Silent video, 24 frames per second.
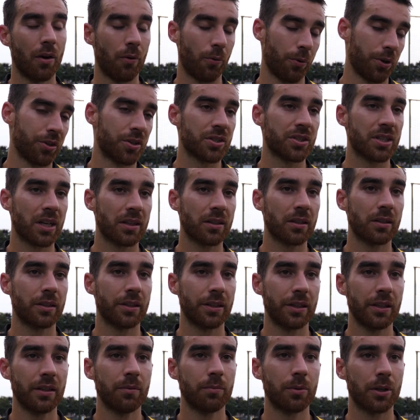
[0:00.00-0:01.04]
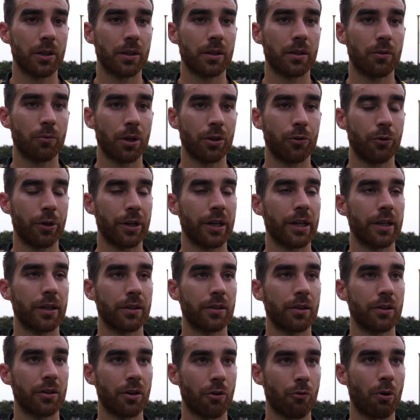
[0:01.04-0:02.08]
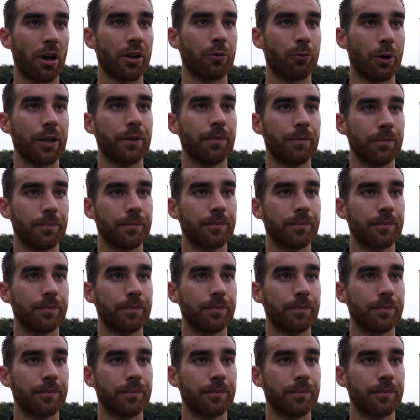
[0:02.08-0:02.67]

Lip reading: we're just settling in, but we're doing it in the right way.